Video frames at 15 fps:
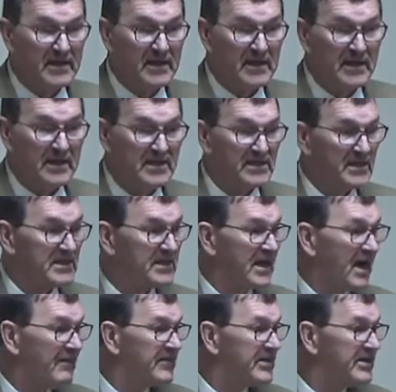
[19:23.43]
is the
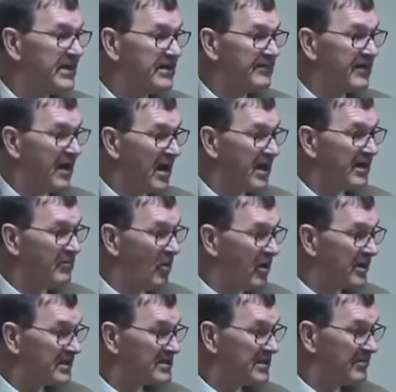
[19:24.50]
sovereignty of God and what
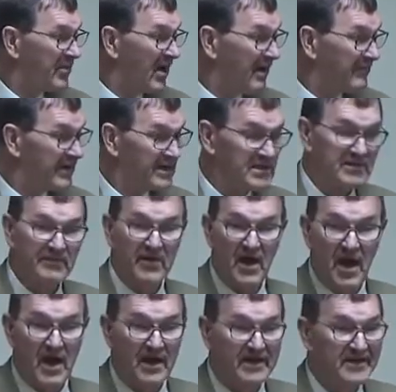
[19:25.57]
is the providence of
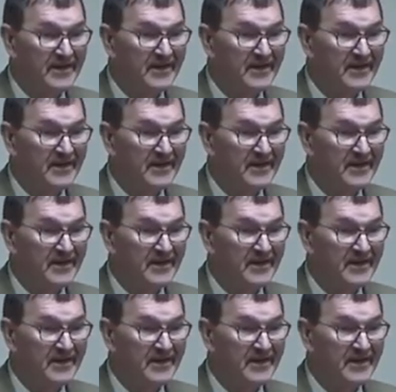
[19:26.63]
God?